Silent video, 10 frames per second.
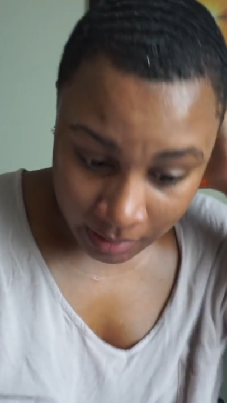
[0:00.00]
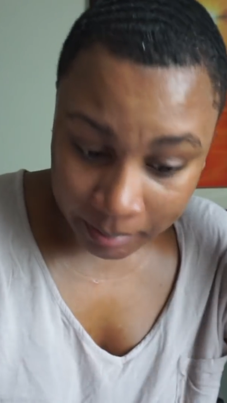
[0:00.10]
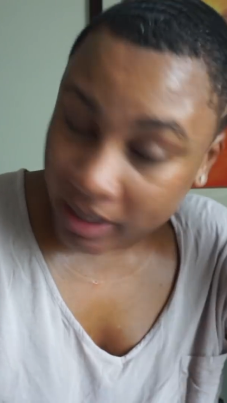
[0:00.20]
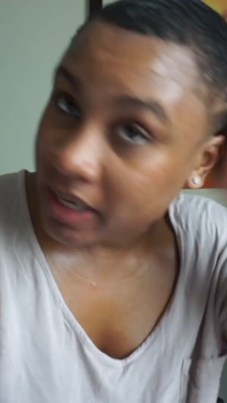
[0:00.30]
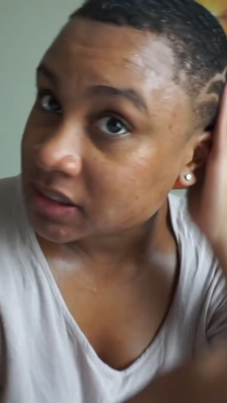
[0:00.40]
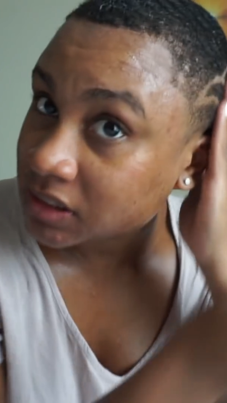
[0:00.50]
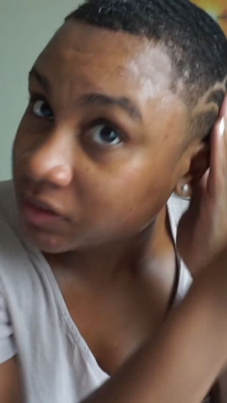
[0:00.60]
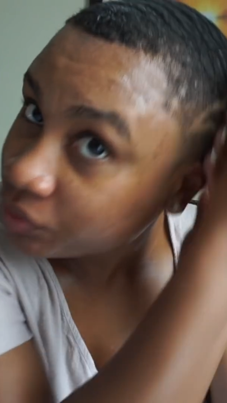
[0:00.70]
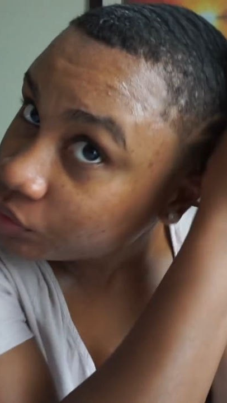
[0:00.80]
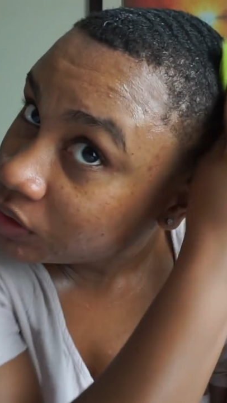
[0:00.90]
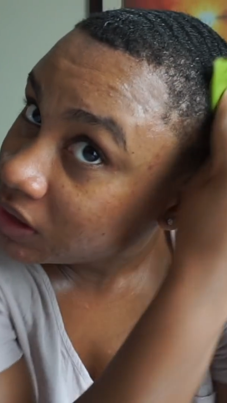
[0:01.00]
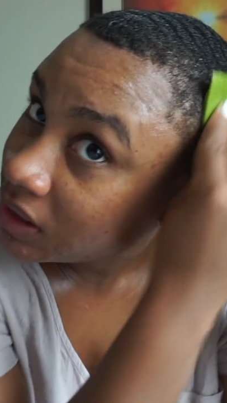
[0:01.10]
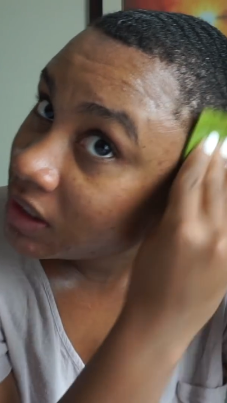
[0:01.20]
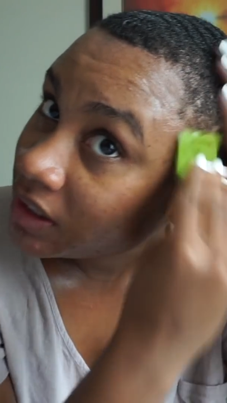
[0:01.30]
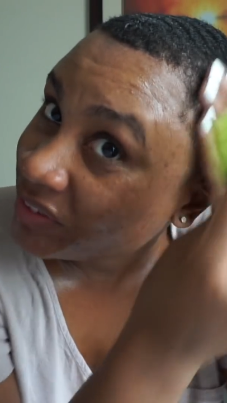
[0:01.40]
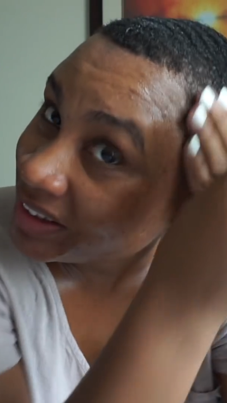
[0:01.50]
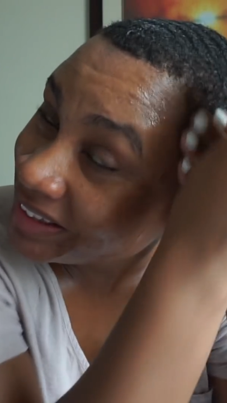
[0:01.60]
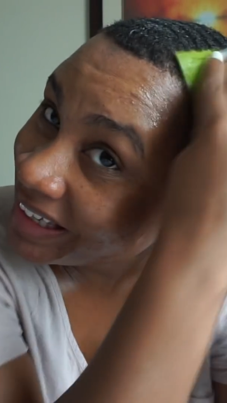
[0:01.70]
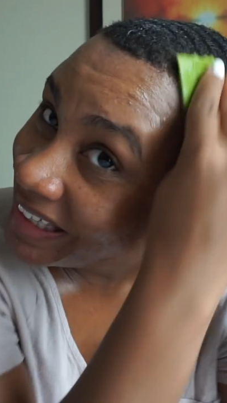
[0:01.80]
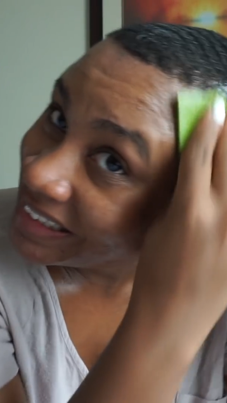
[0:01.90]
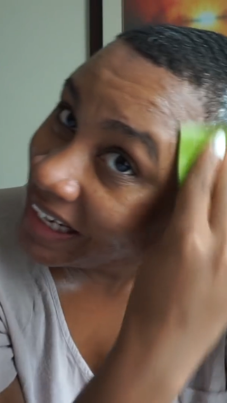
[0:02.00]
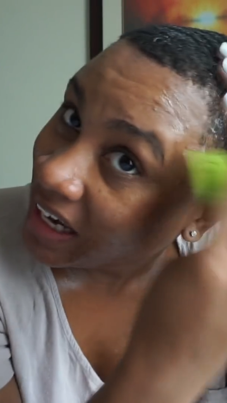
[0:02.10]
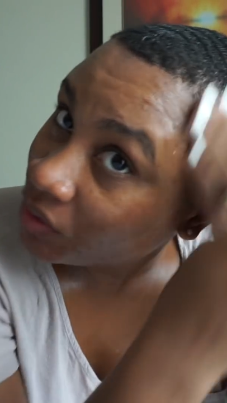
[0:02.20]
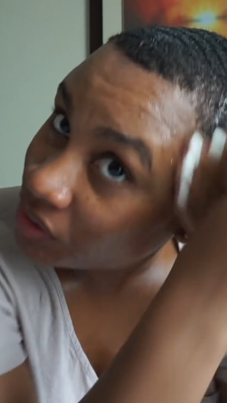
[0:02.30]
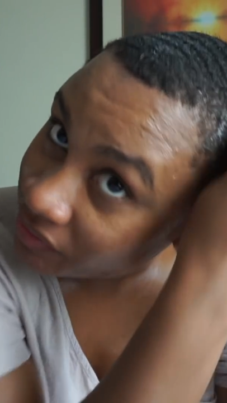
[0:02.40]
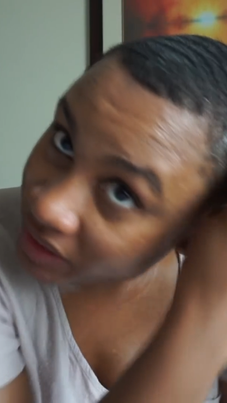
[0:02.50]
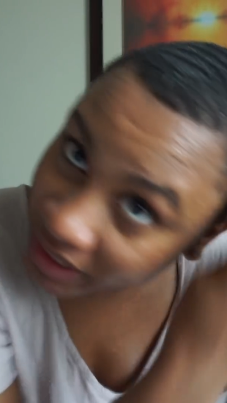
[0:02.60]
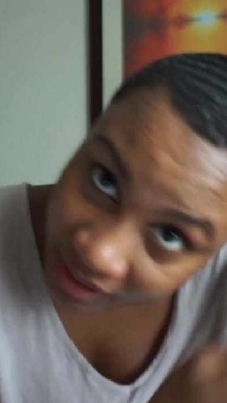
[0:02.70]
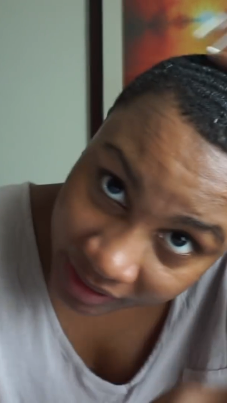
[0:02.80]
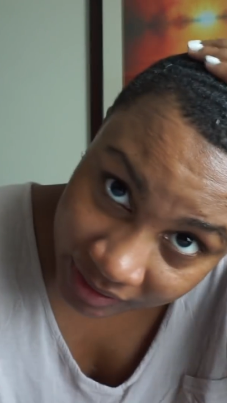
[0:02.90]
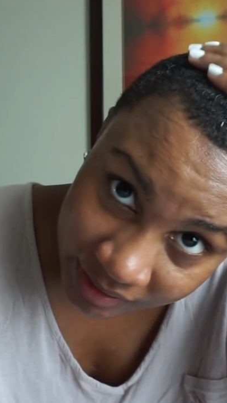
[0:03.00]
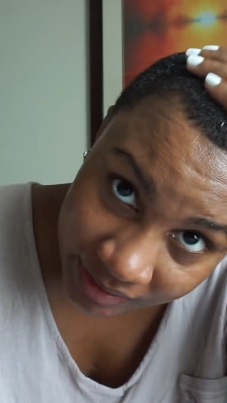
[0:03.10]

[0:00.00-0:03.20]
amazing for the laying down of the hair.